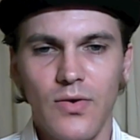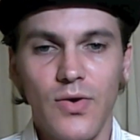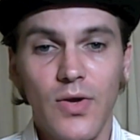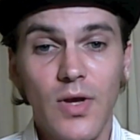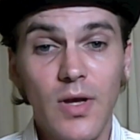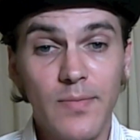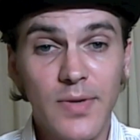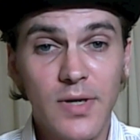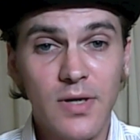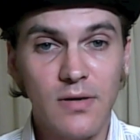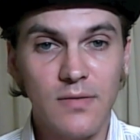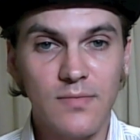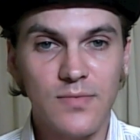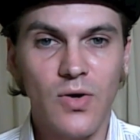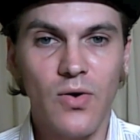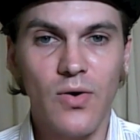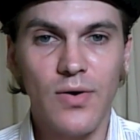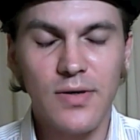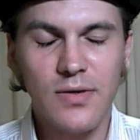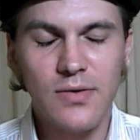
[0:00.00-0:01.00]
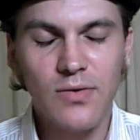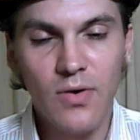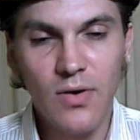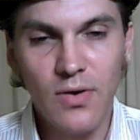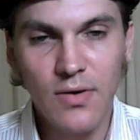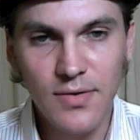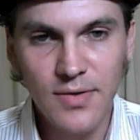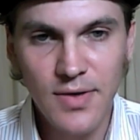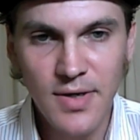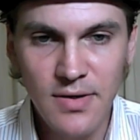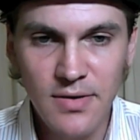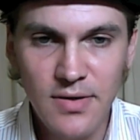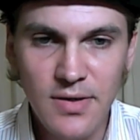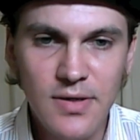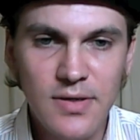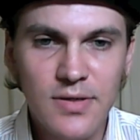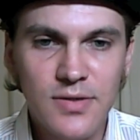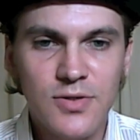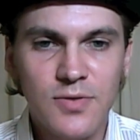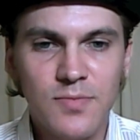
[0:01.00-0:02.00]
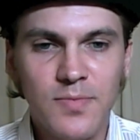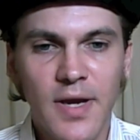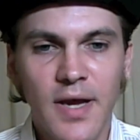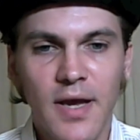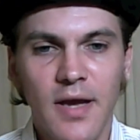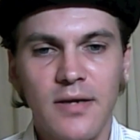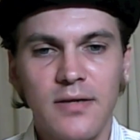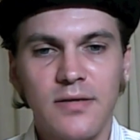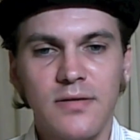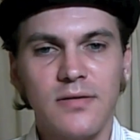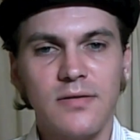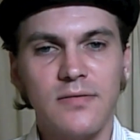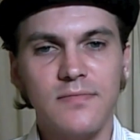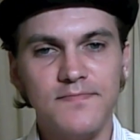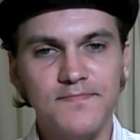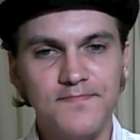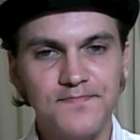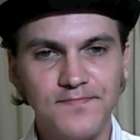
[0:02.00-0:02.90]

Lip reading: becomes harder and harder here in Japan to